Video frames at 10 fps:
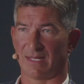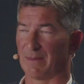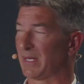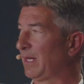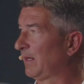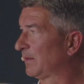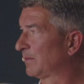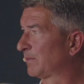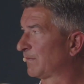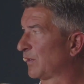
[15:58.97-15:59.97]
How many
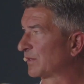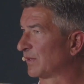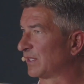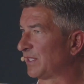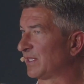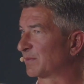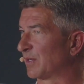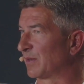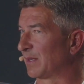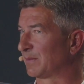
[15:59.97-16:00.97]
folks are in the Genius
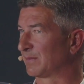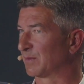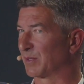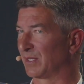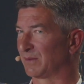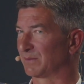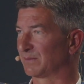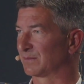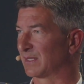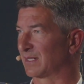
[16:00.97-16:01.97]
program for
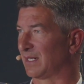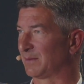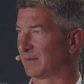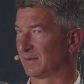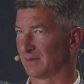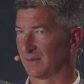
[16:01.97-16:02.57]
Booking.com?